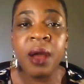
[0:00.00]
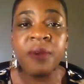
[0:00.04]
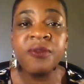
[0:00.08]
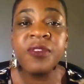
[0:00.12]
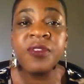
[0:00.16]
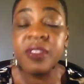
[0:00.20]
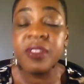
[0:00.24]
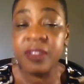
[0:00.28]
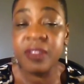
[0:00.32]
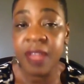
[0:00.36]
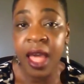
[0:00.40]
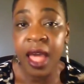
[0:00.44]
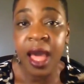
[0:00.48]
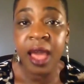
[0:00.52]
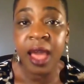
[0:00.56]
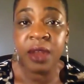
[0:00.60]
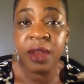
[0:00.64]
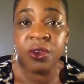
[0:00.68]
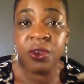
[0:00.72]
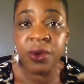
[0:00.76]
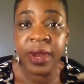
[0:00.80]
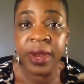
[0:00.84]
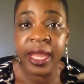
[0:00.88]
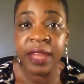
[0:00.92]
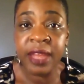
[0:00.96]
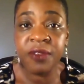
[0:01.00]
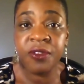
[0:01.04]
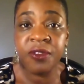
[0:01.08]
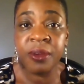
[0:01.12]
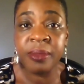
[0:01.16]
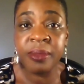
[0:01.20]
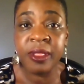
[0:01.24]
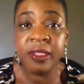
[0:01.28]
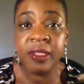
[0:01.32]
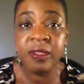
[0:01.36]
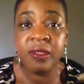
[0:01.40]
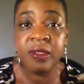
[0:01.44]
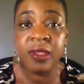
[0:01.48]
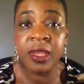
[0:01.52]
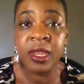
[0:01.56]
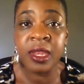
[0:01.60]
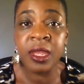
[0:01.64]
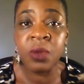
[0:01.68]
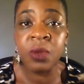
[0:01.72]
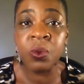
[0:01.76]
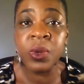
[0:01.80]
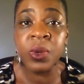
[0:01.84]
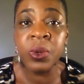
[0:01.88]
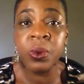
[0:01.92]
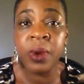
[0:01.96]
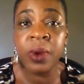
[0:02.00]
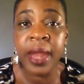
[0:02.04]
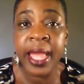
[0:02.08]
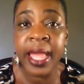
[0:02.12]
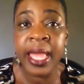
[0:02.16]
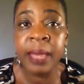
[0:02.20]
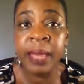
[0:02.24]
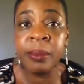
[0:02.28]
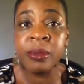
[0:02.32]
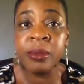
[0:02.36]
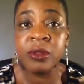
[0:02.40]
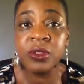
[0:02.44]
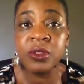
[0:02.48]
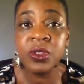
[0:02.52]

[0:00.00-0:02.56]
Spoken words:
facade grant from the city, we were able